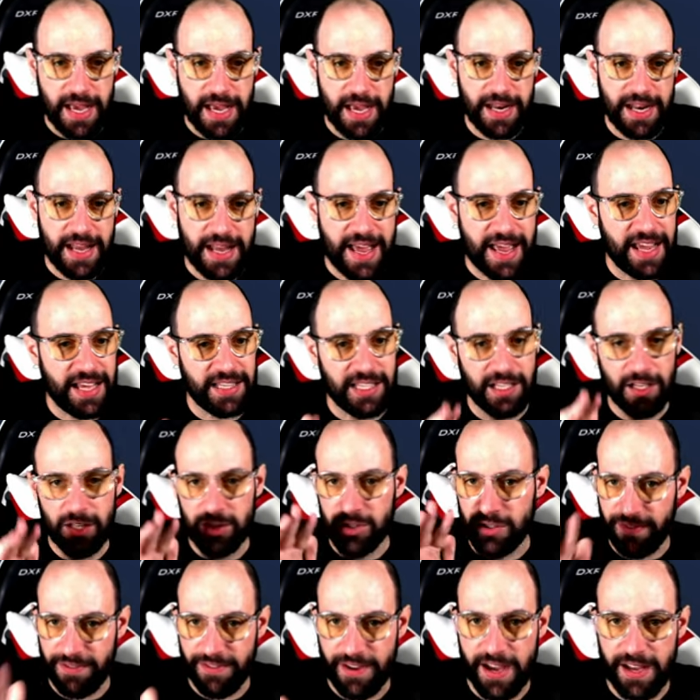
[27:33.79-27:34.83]
and I had a
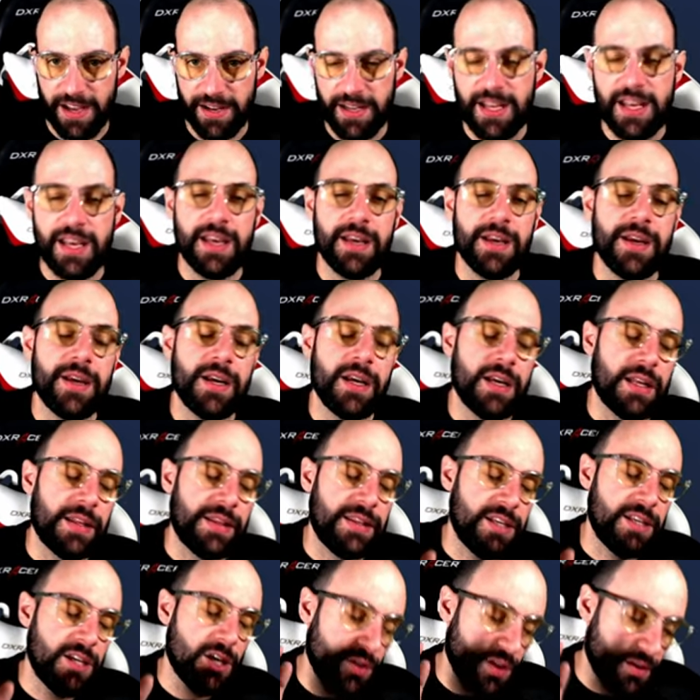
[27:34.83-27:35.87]
lot of fun.
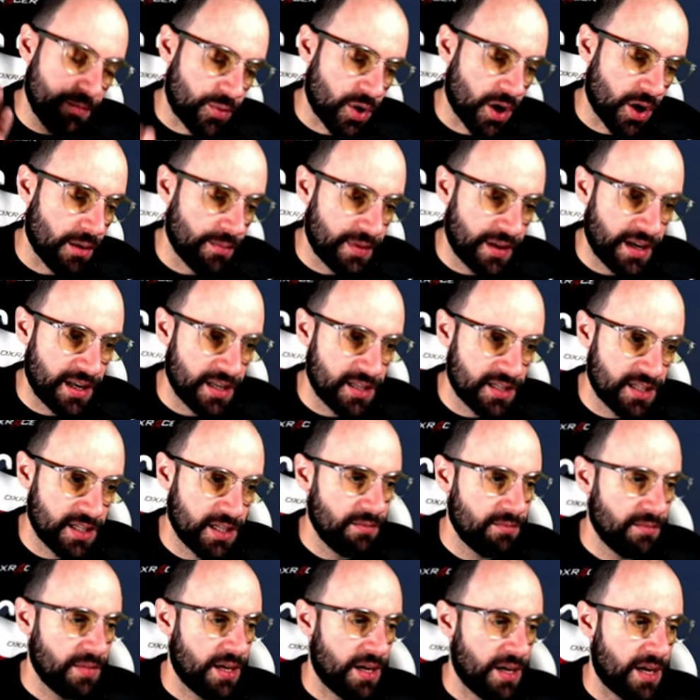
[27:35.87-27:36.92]
The only problem that I
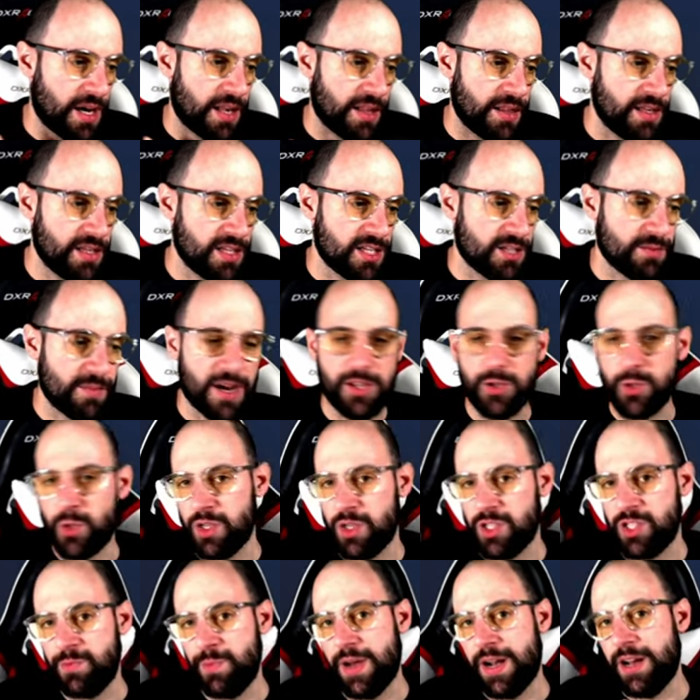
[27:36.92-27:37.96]
see, and this is my
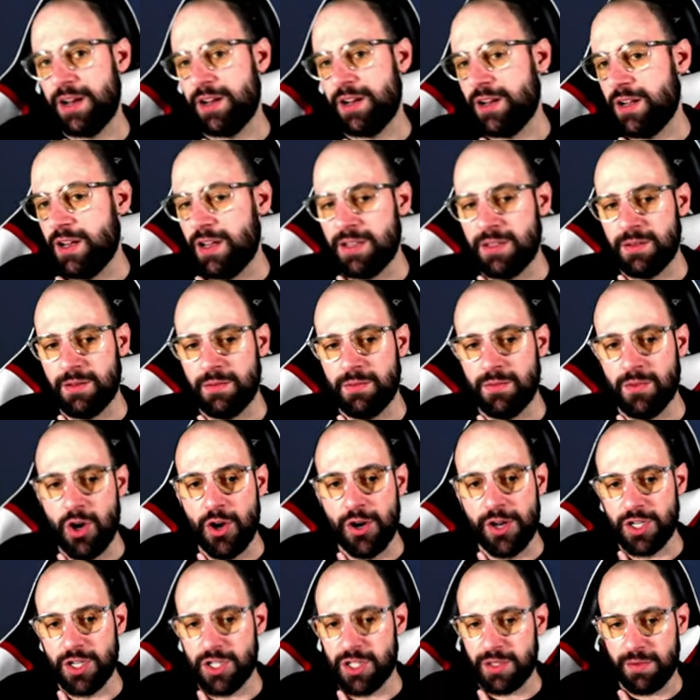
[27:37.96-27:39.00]
transparent and
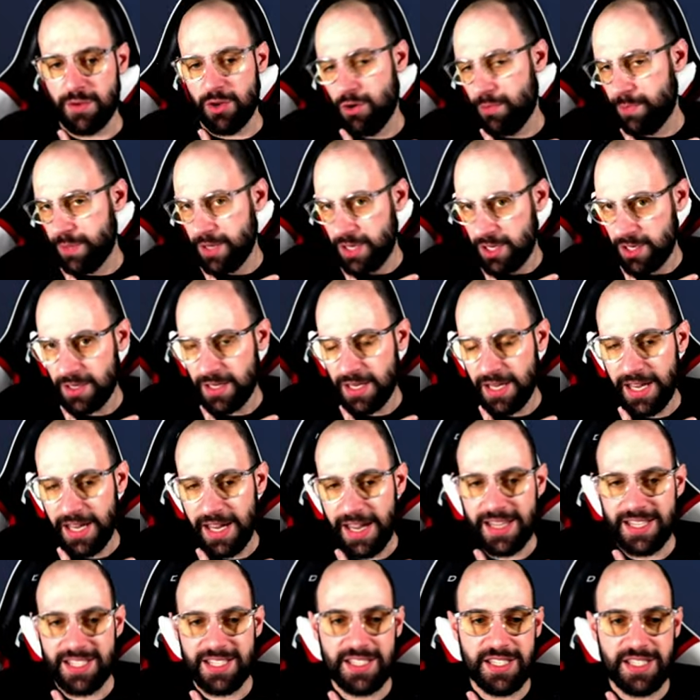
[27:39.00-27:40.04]
honest opinion,
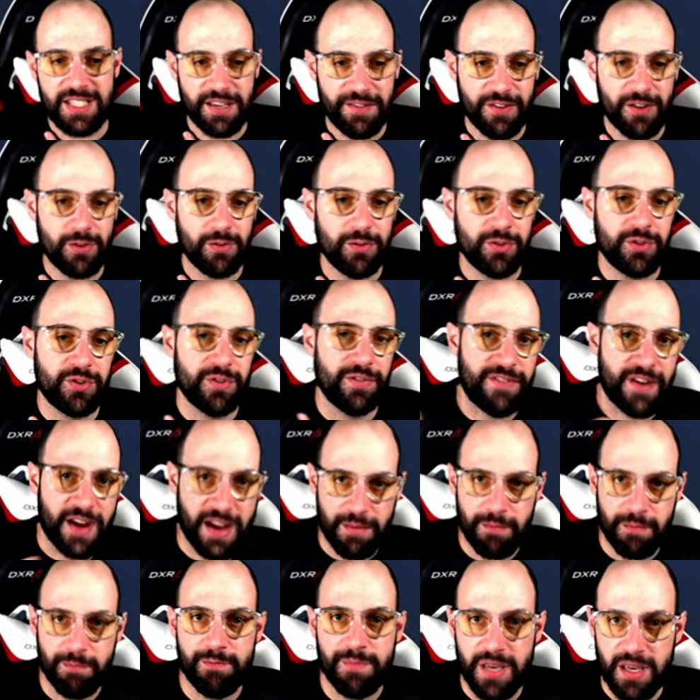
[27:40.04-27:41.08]
it's difficult to
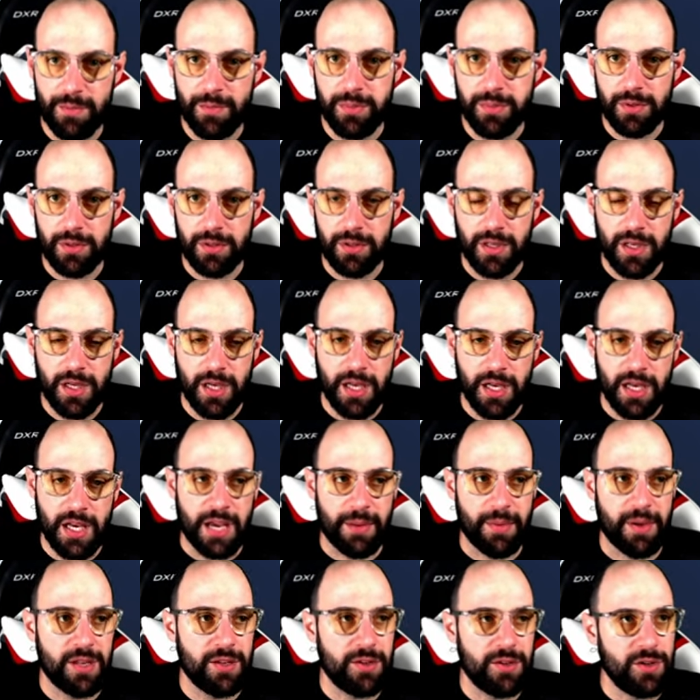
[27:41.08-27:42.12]
find people.
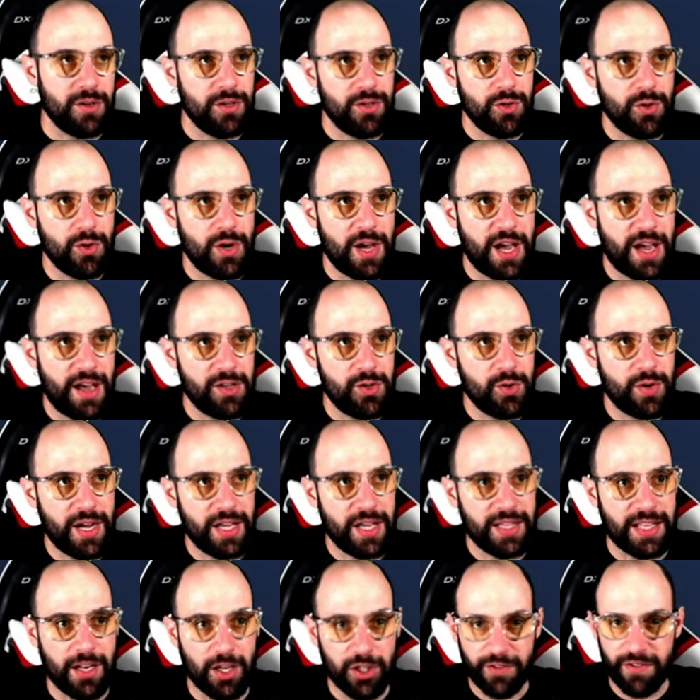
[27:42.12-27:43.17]
I mean, you, ha you
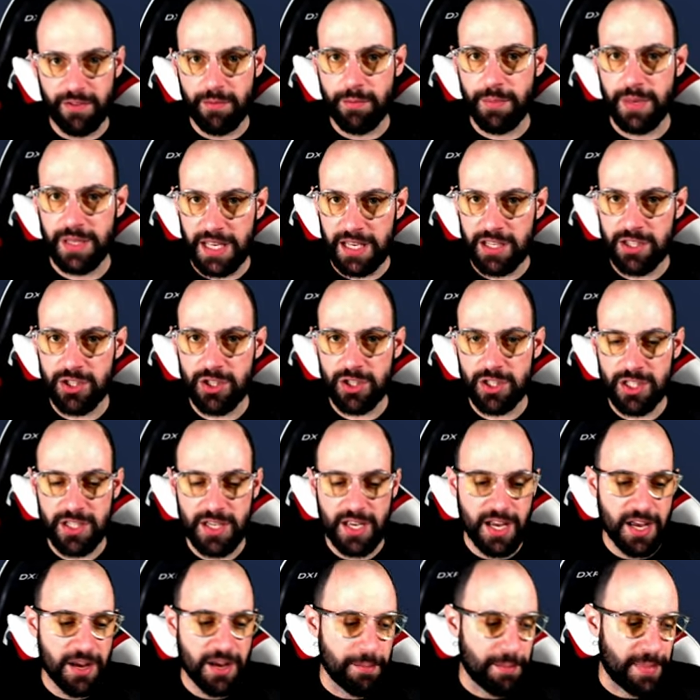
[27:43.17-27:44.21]
get a lot of invitations,
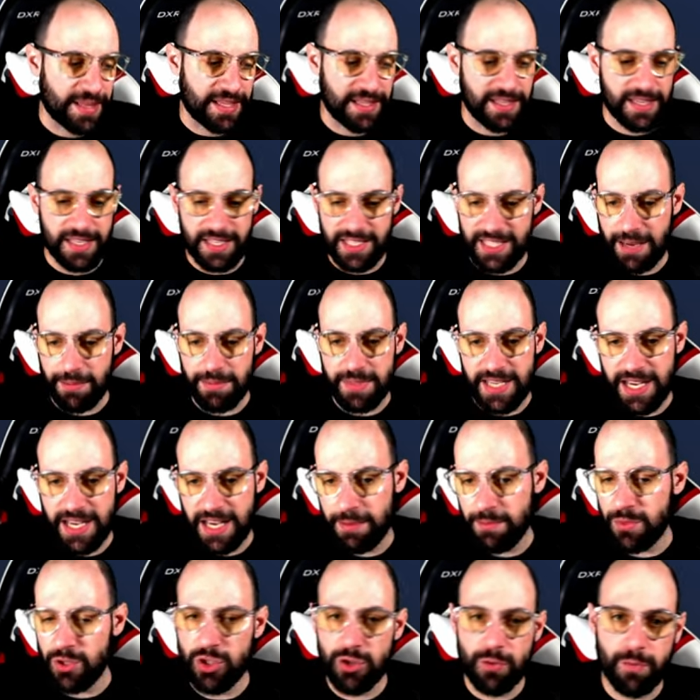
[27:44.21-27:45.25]
but at the same
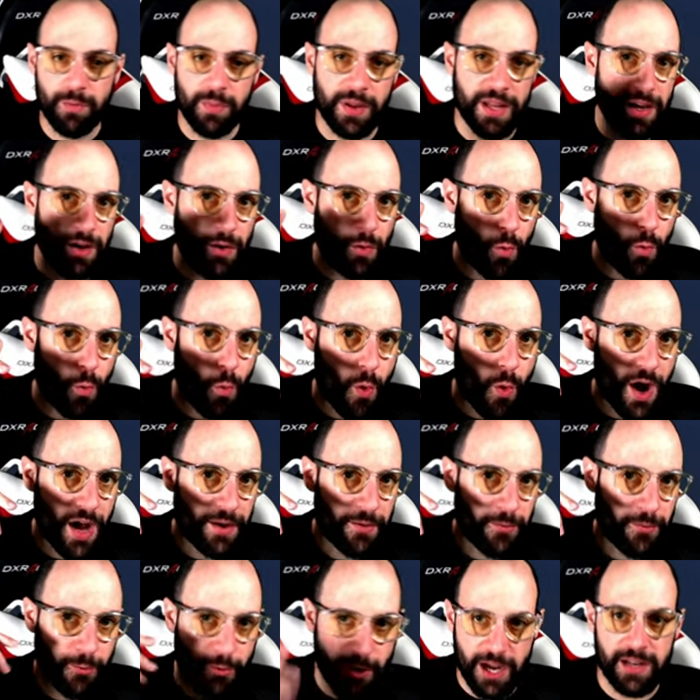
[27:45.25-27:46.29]
time, you play
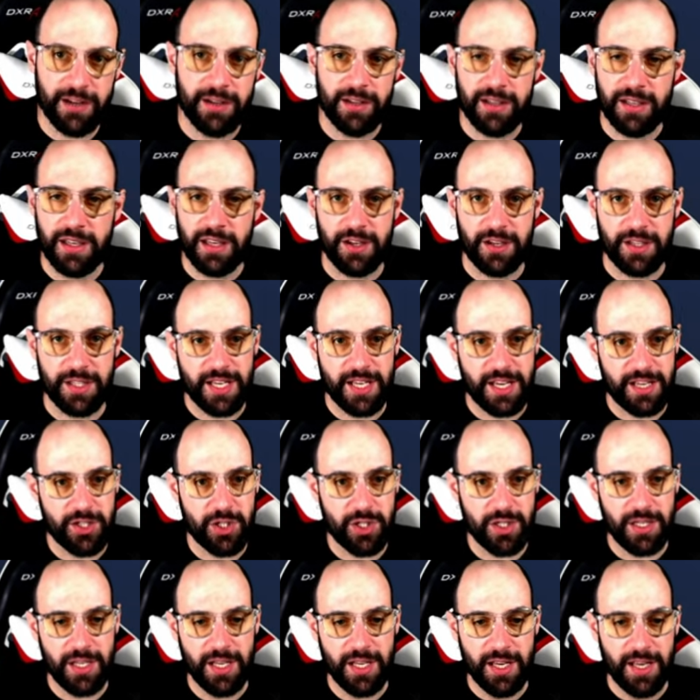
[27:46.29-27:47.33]
one run in a
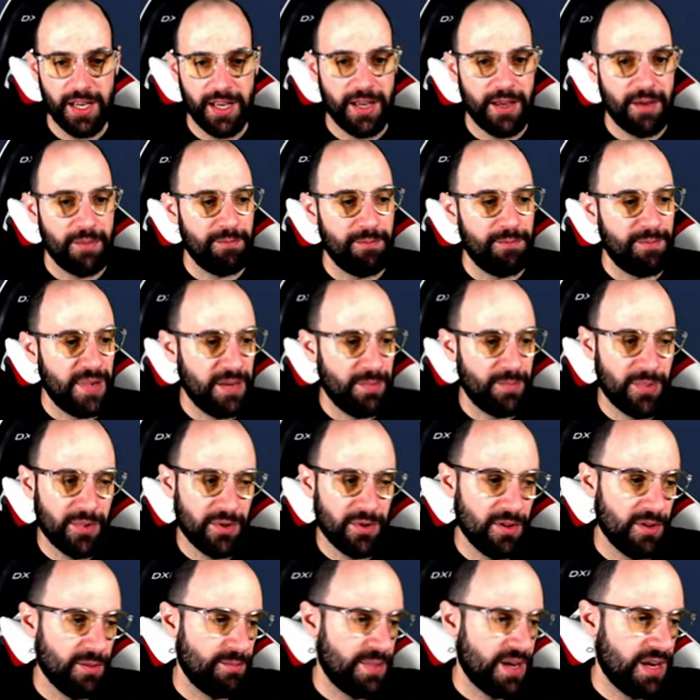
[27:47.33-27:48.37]
dungeon.
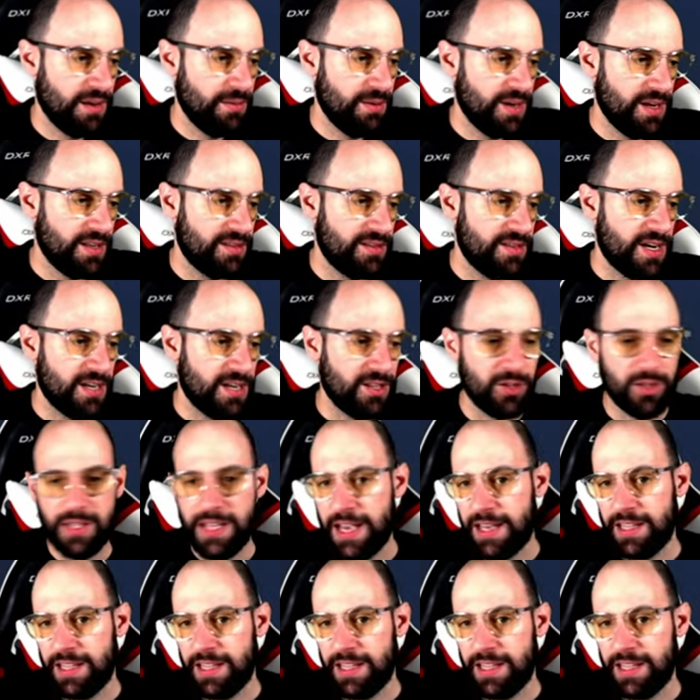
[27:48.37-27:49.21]
People, maybe they don't